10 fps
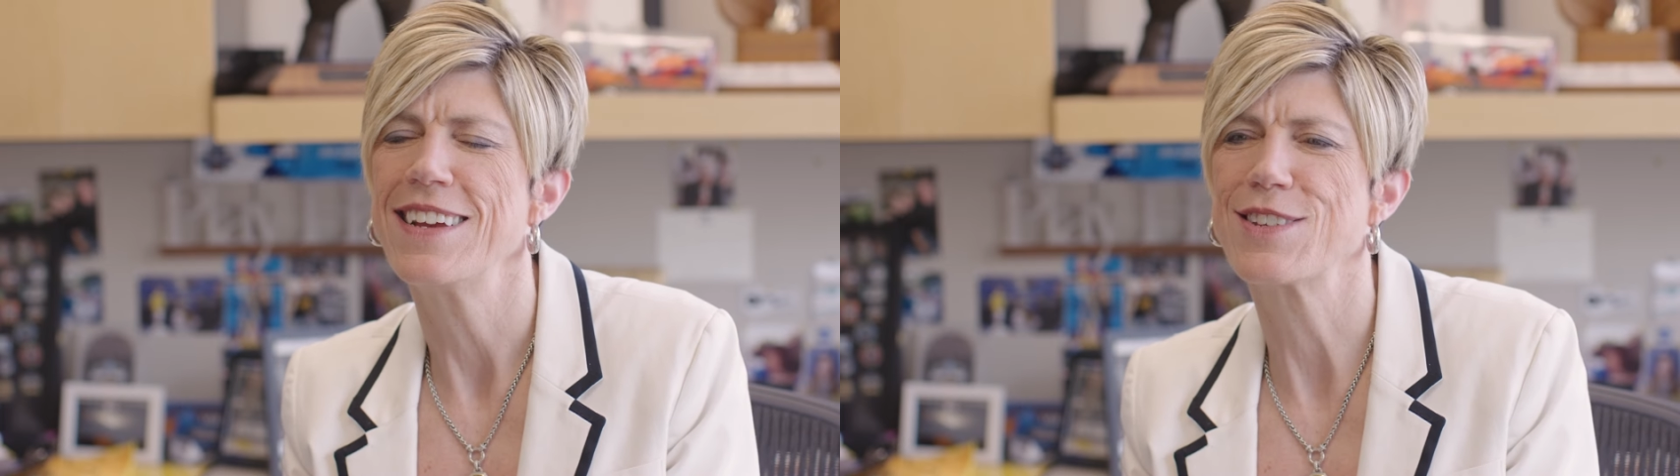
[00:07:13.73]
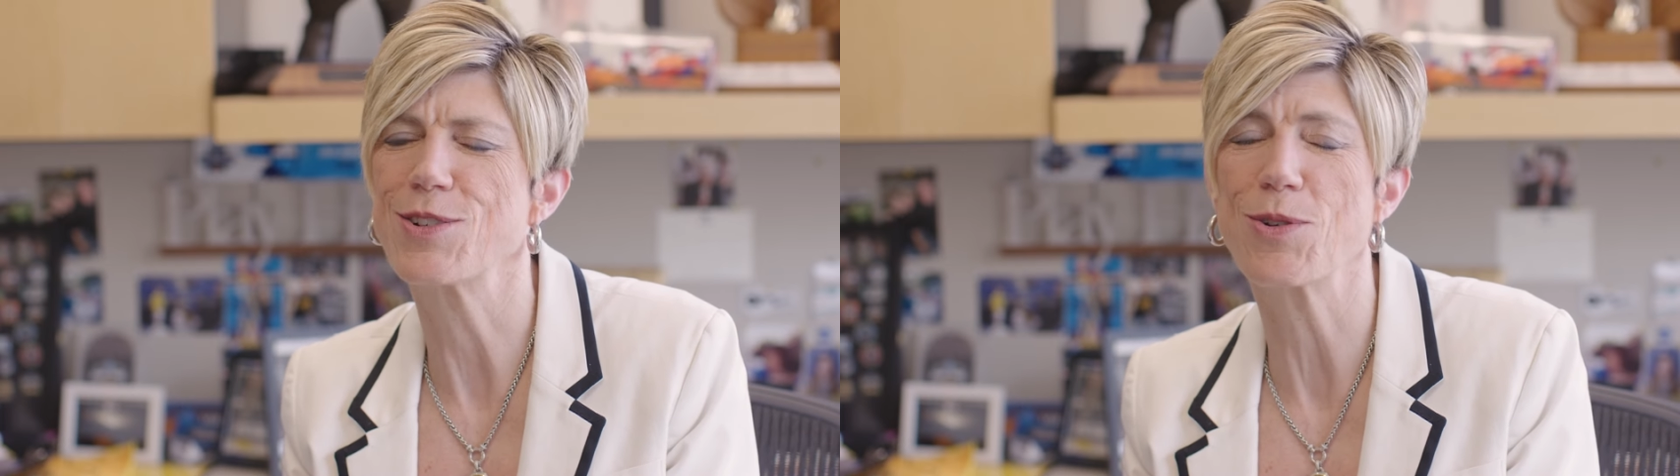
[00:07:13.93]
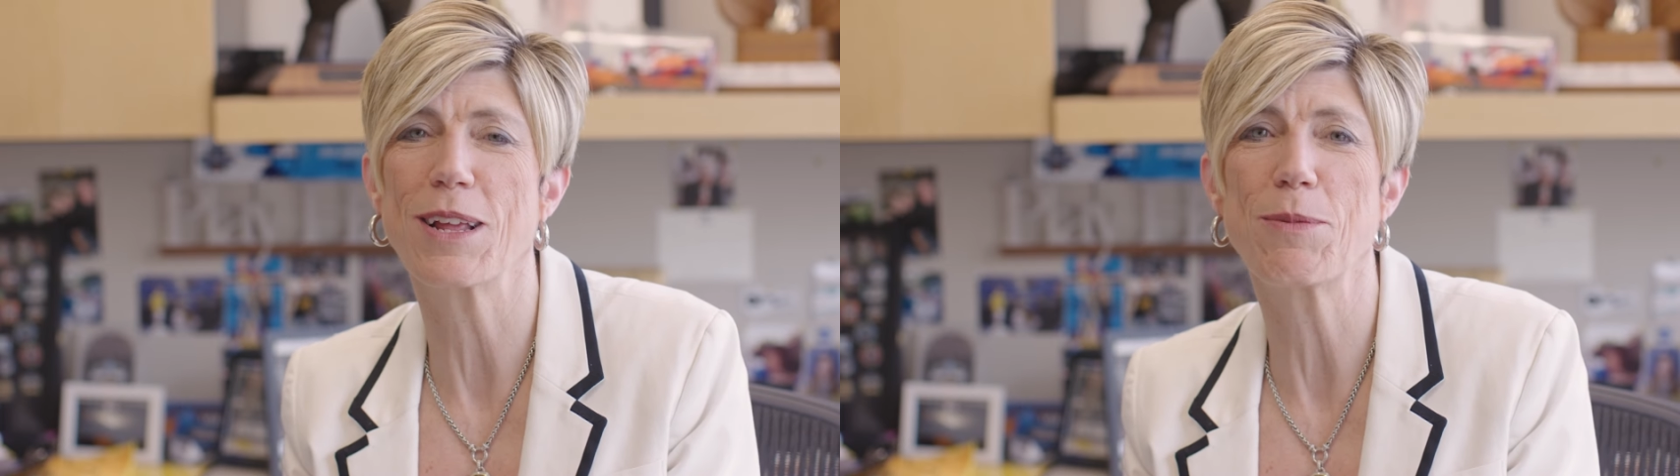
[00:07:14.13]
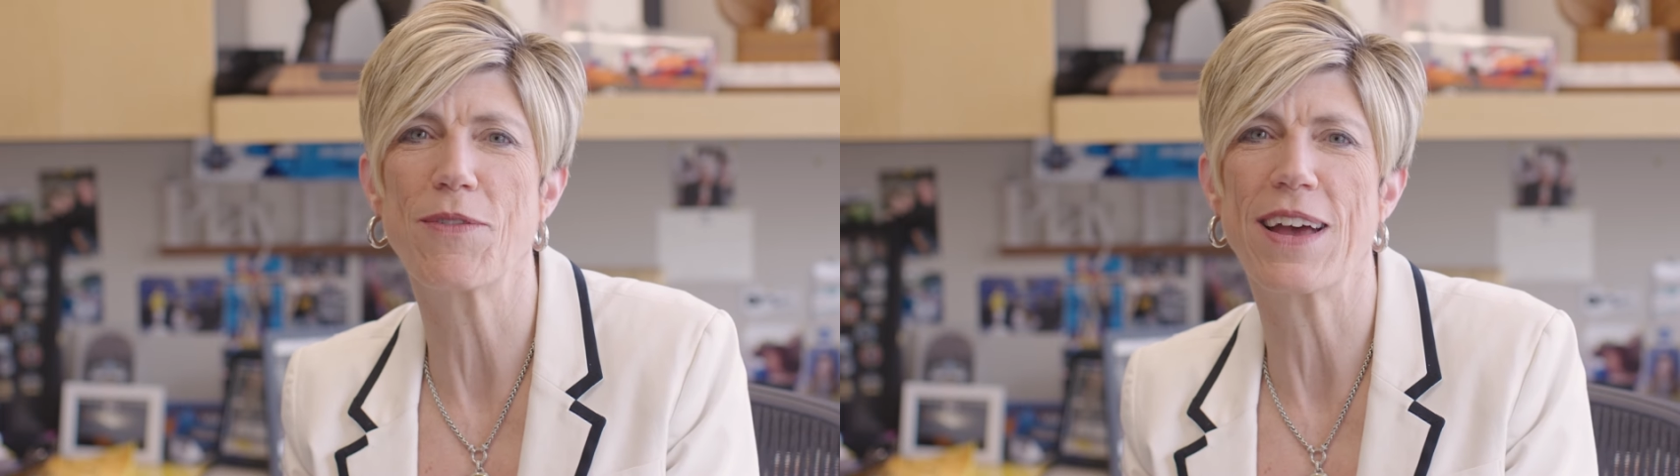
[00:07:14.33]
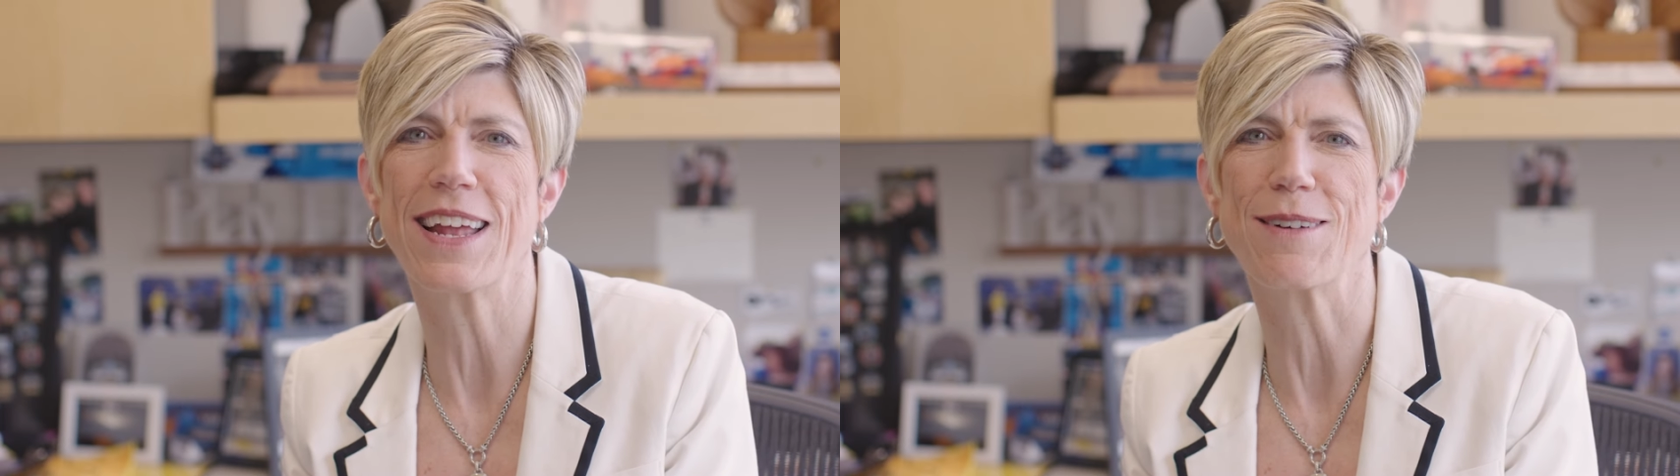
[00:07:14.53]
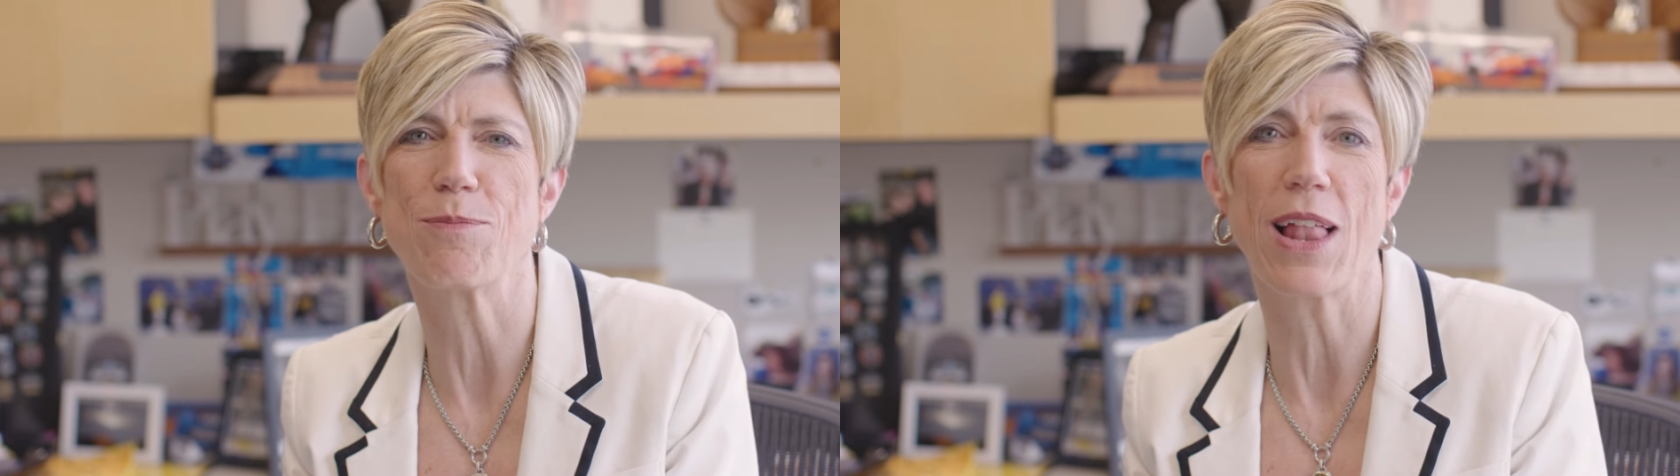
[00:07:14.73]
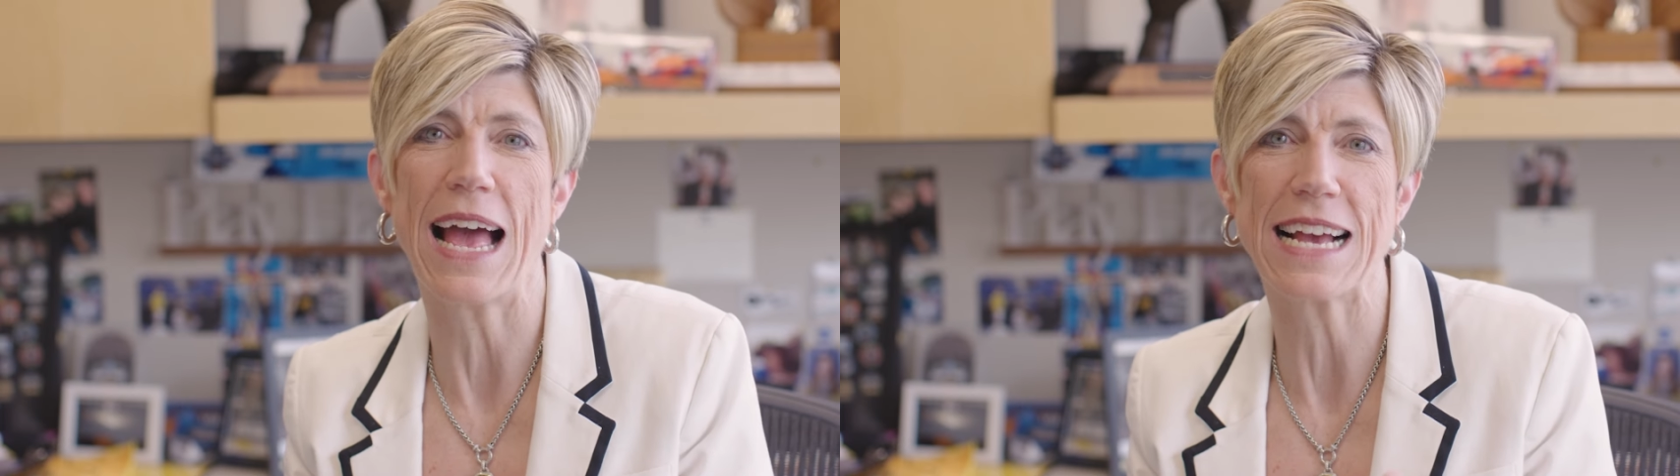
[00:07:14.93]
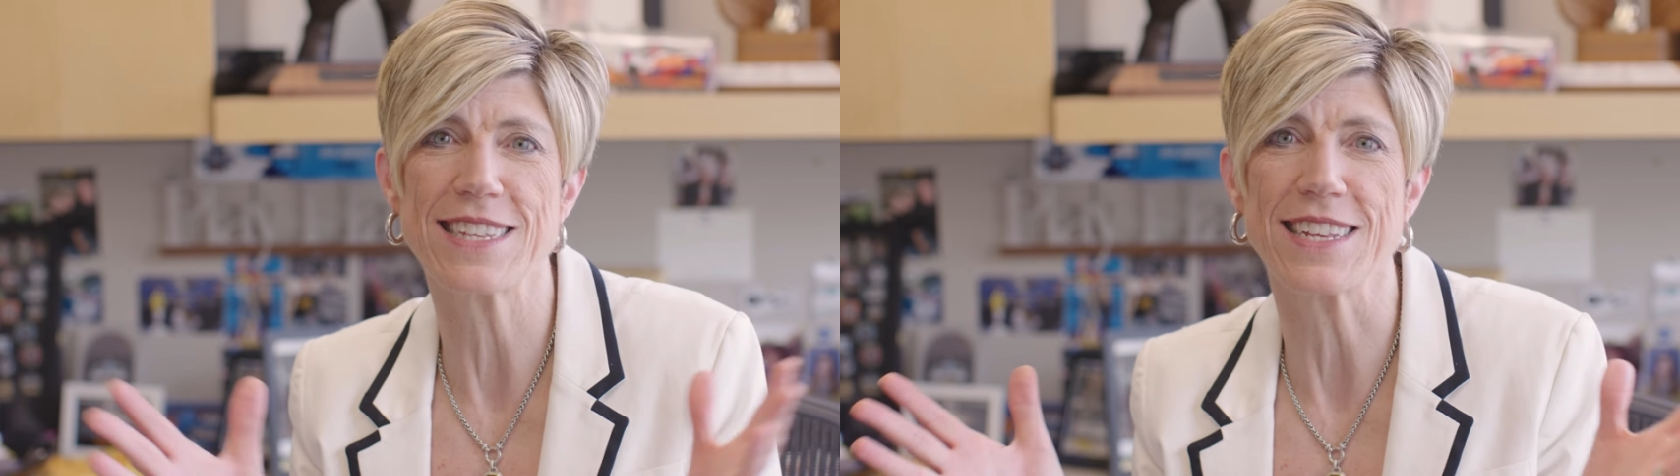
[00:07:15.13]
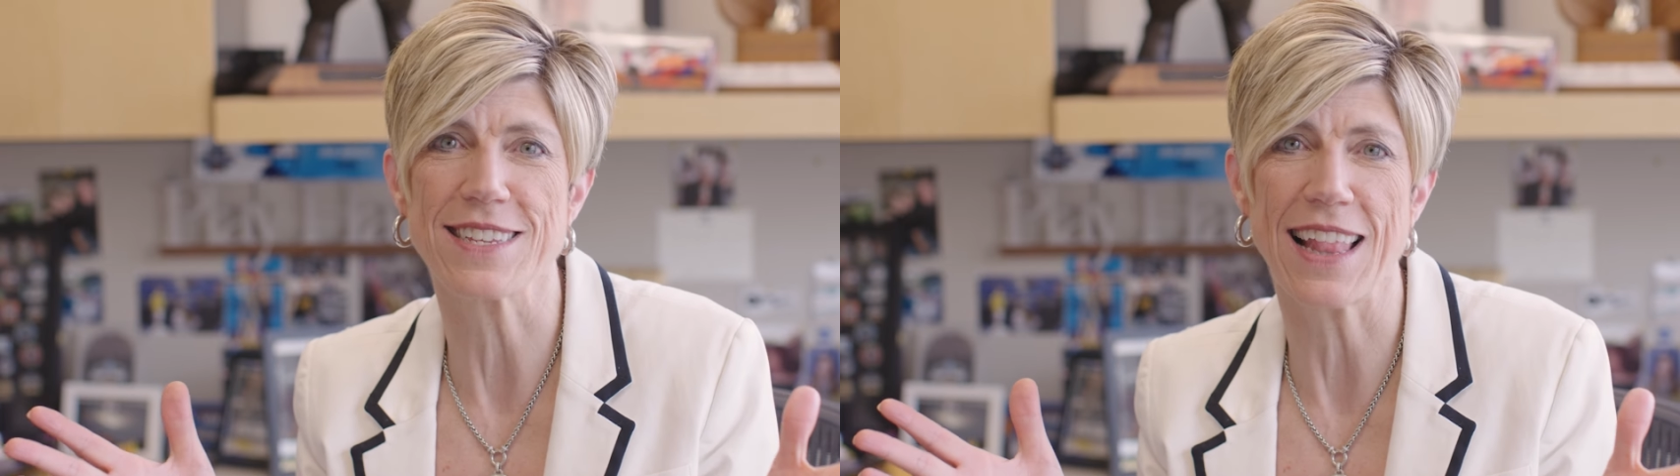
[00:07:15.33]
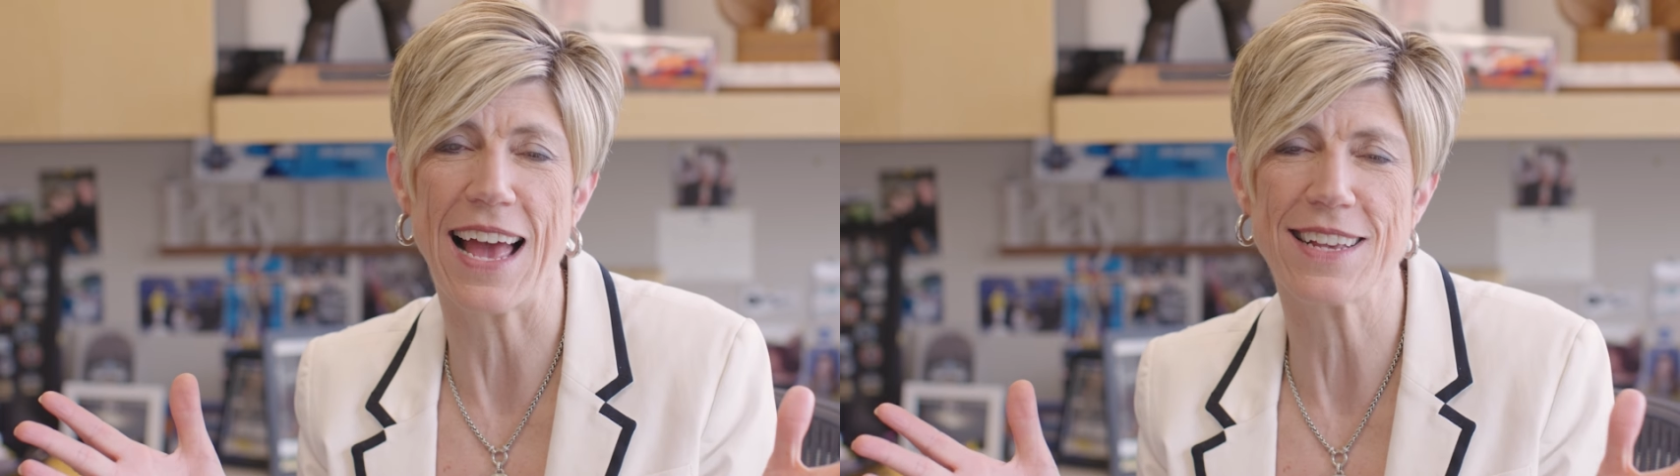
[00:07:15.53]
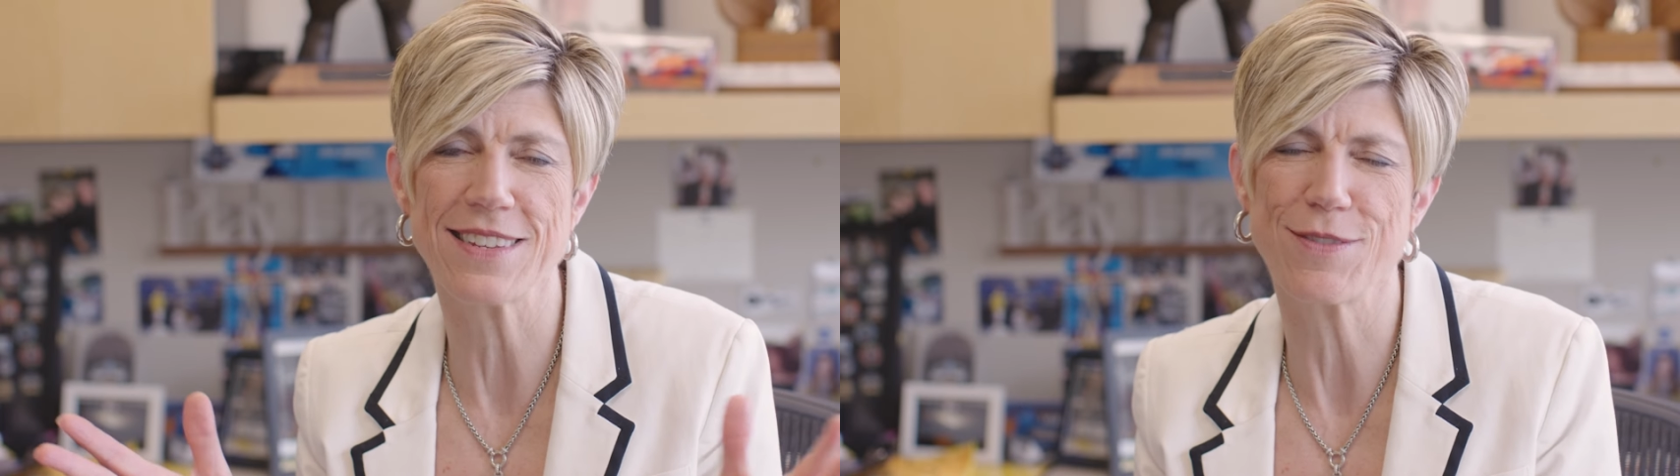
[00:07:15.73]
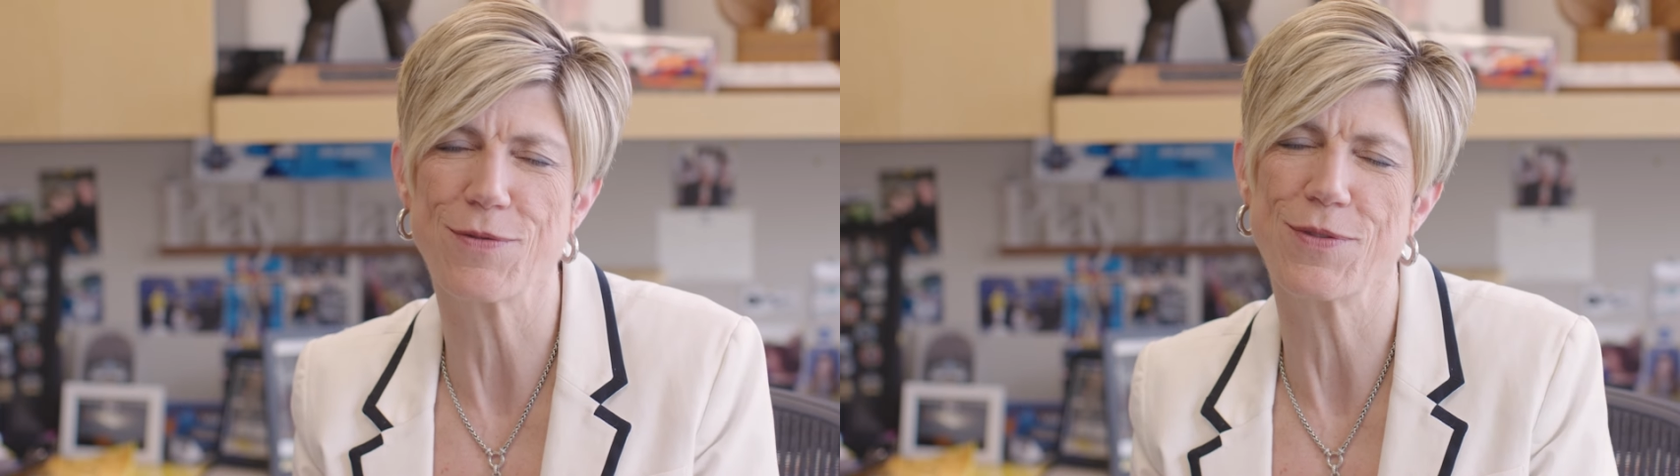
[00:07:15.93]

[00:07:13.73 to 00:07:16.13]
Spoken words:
certainly we've had a blast this last